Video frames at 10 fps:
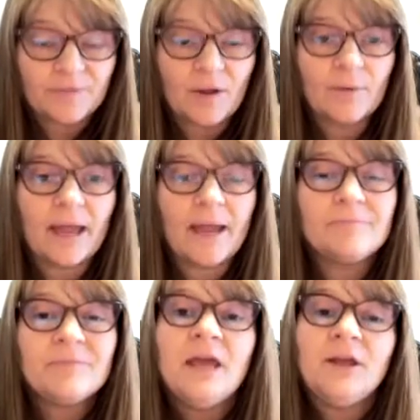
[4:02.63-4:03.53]
Okay,
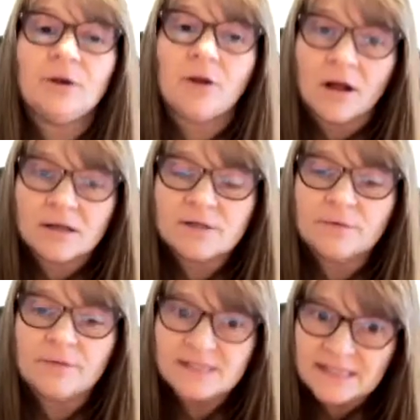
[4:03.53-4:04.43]

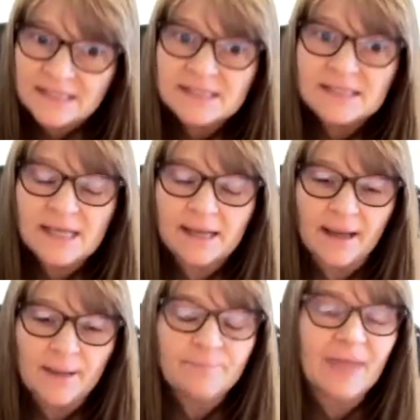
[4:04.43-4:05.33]
this is set
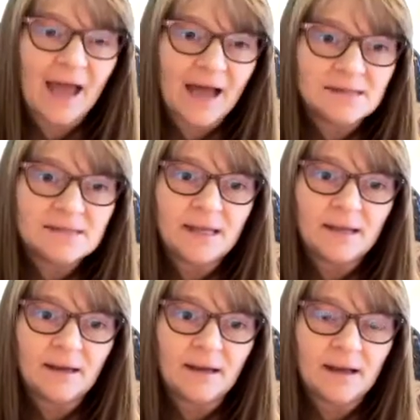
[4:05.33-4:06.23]
up as
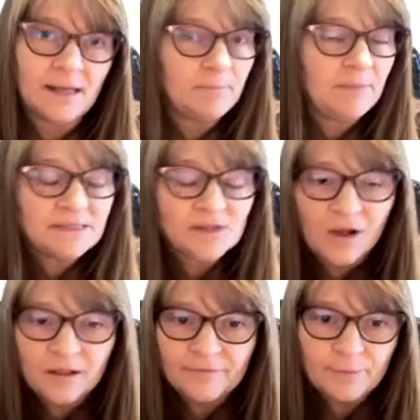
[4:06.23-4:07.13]
it meets
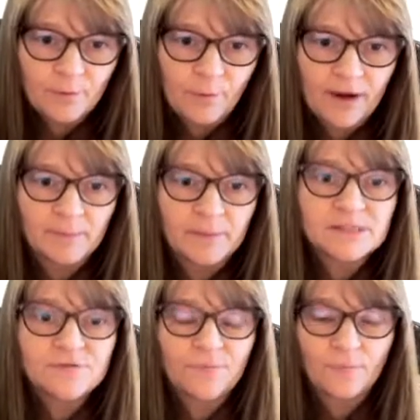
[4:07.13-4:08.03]
all of the
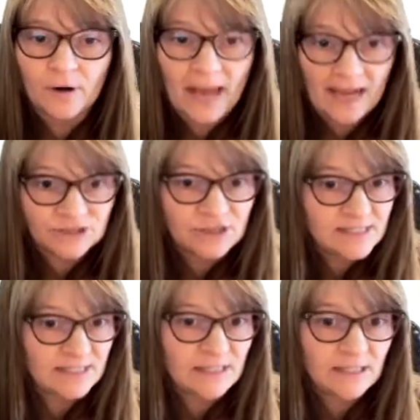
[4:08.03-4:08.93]
requirements for ASHA
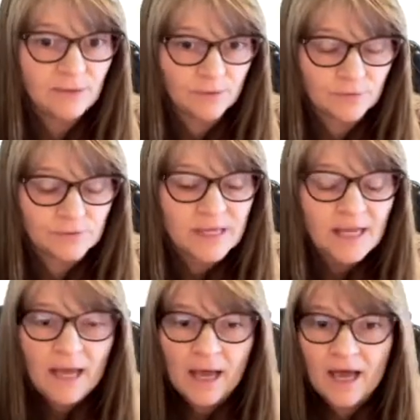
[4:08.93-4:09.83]
CEUs,
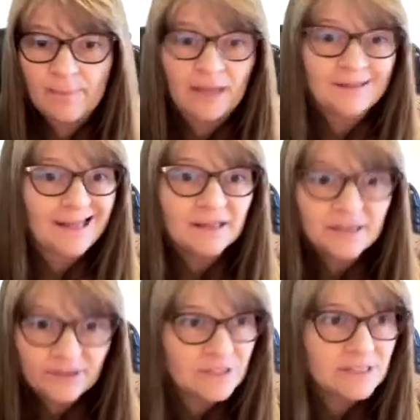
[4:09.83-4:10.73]
and likely
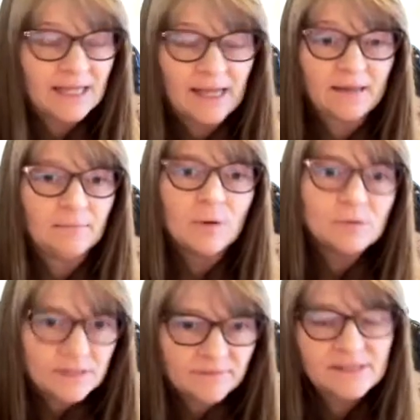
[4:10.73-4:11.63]
your state,
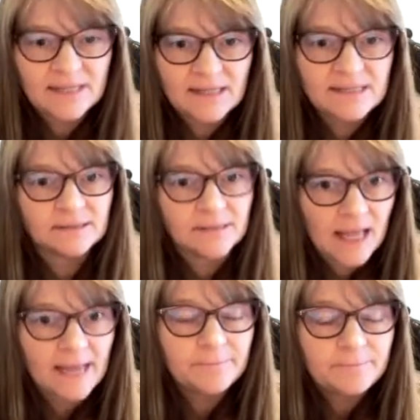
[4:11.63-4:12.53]
most of the states
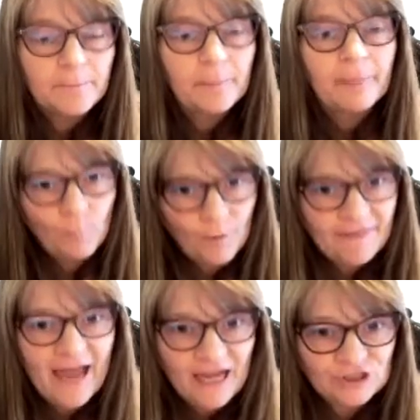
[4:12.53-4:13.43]
align with
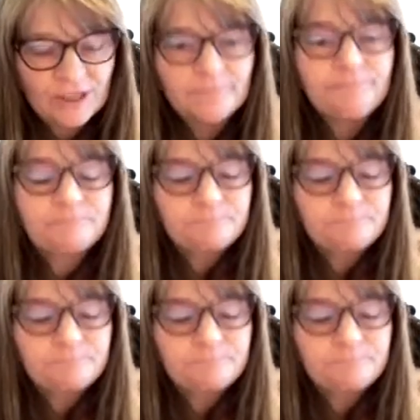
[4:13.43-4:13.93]
ASHA.